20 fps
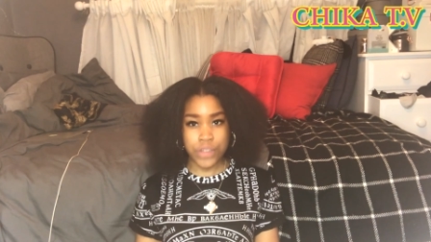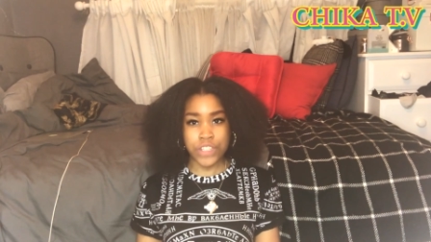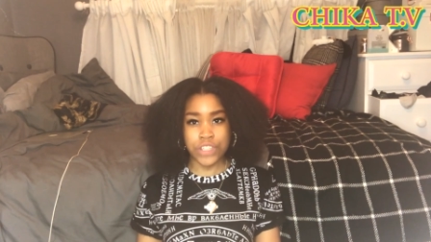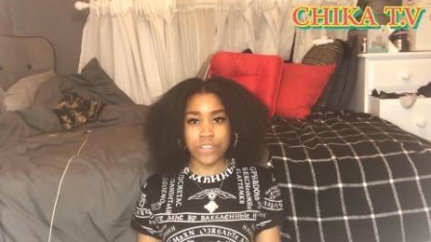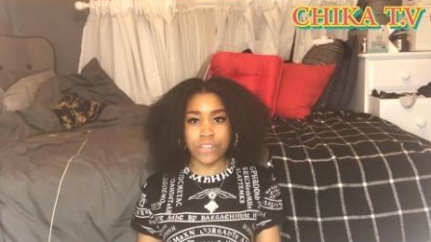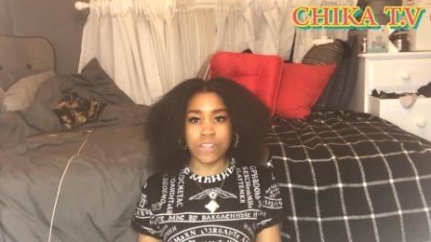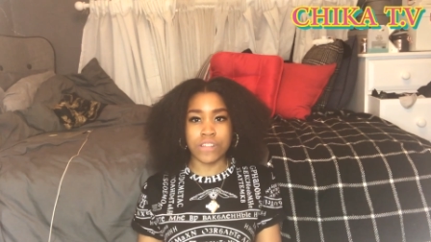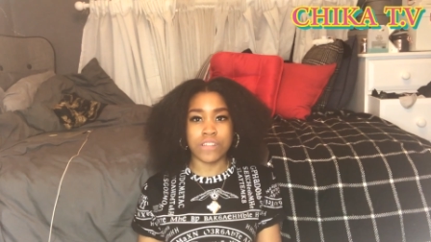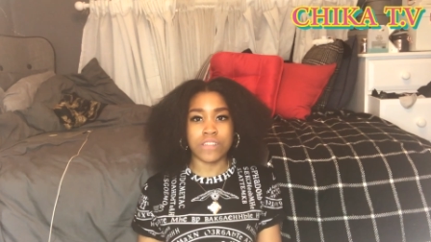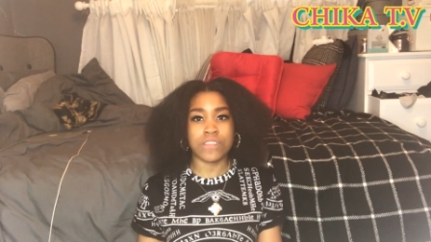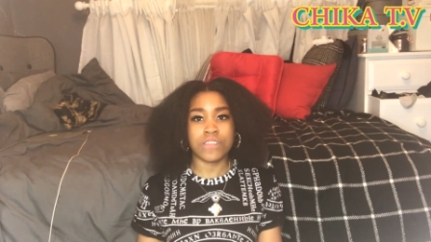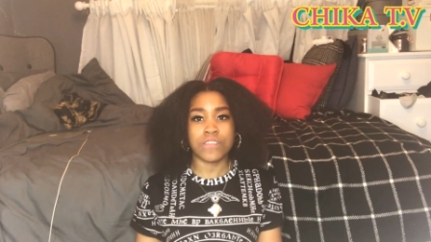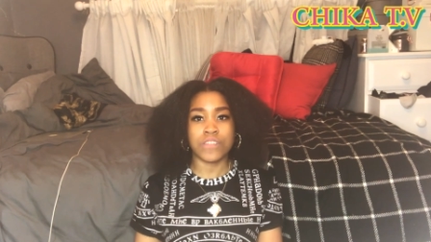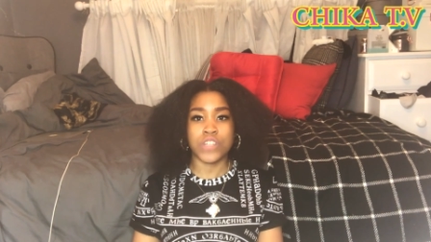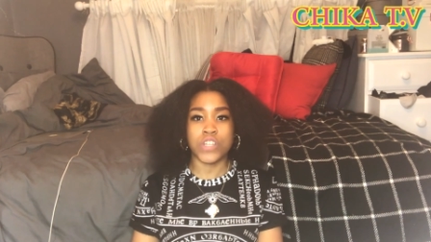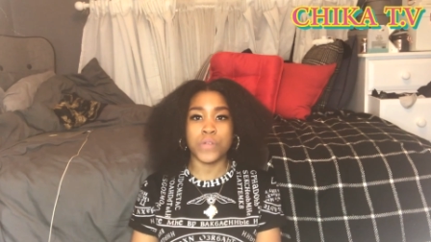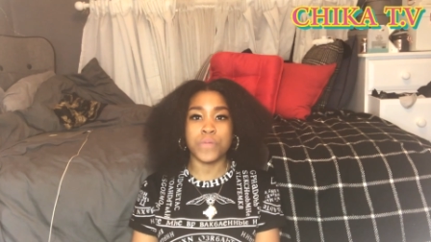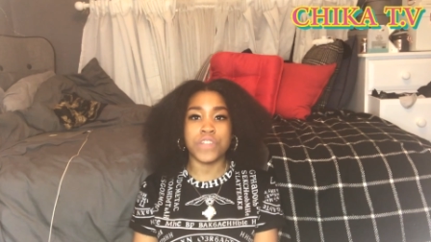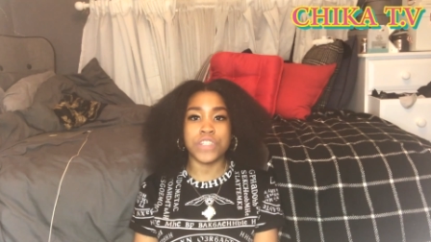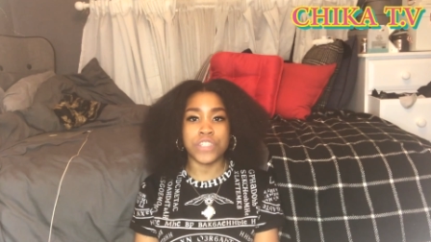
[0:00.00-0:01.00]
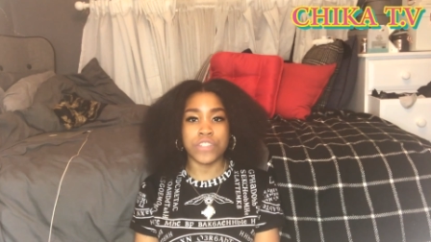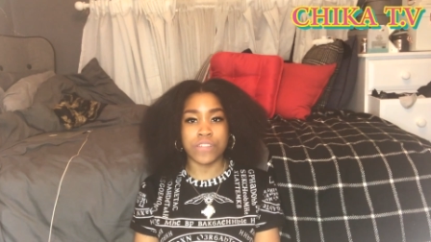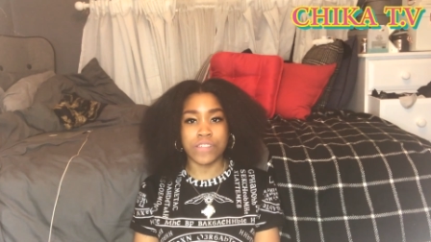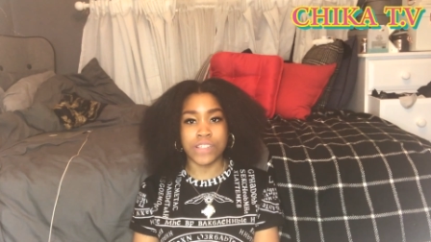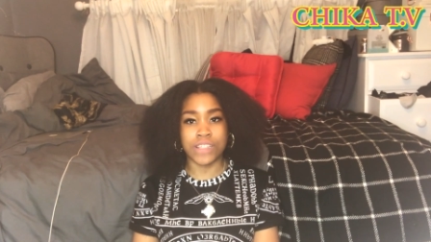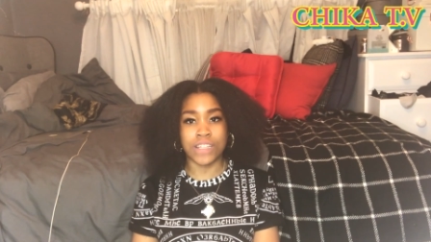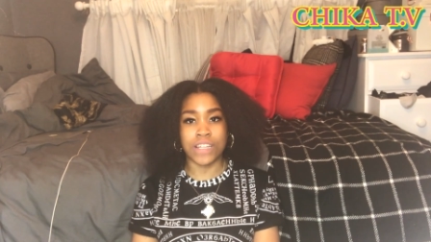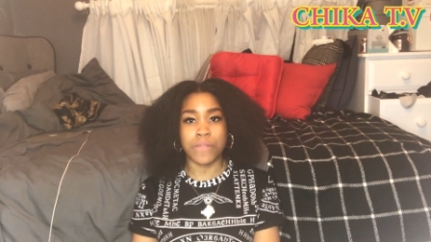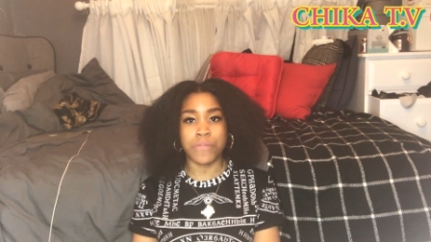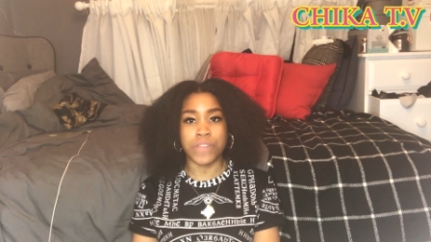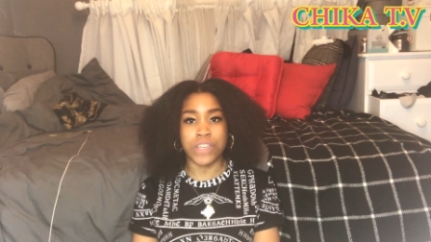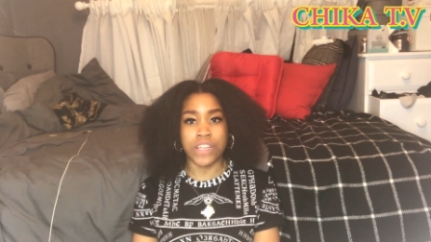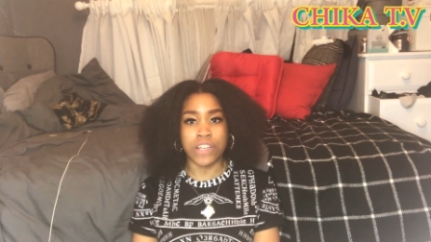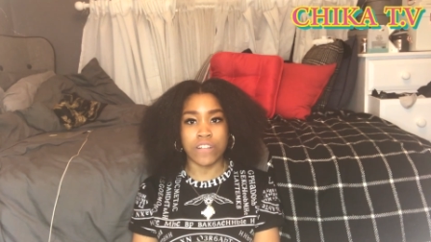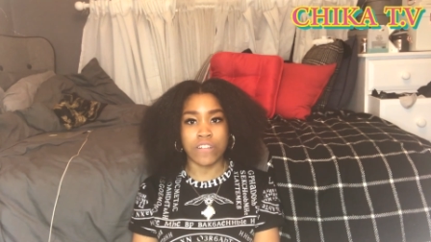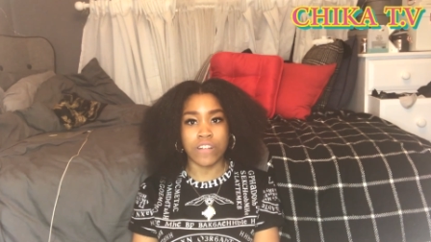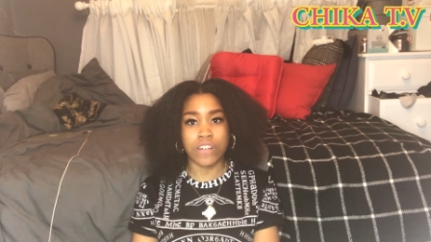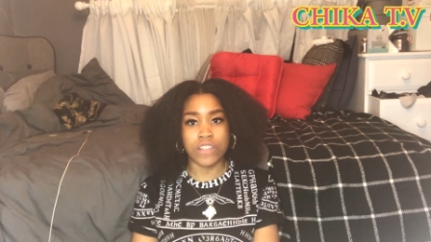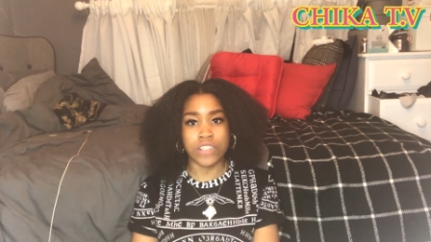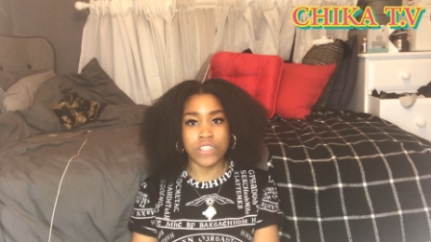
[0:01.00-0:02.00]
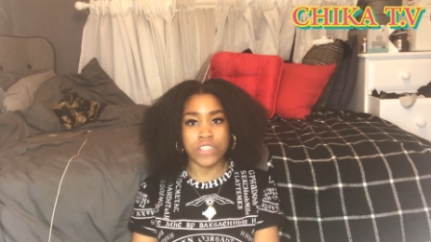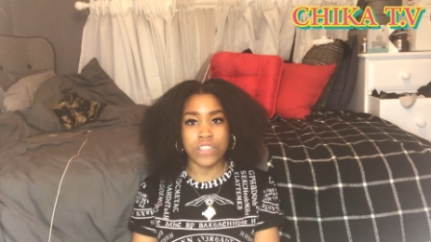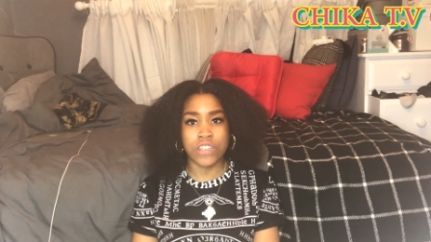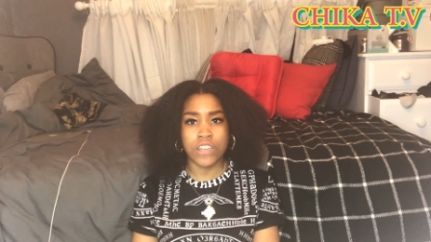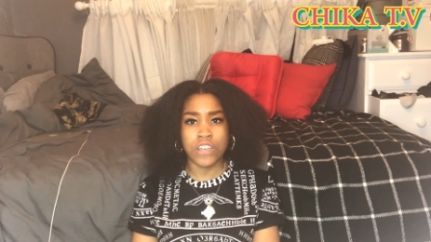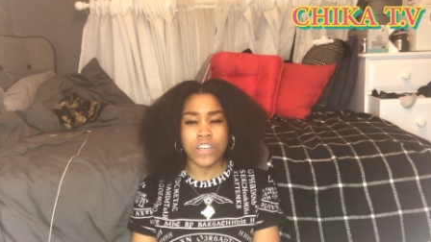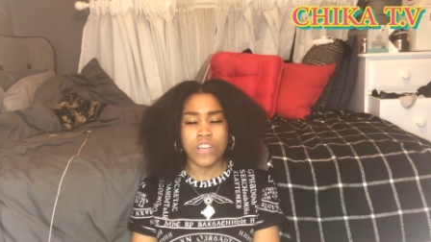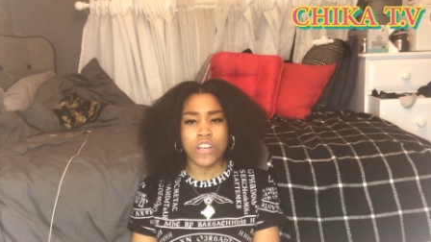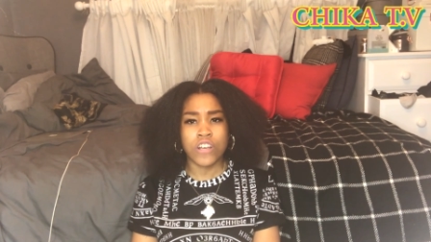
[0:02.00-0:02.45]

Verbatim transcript: is your Who is your celebrity crush?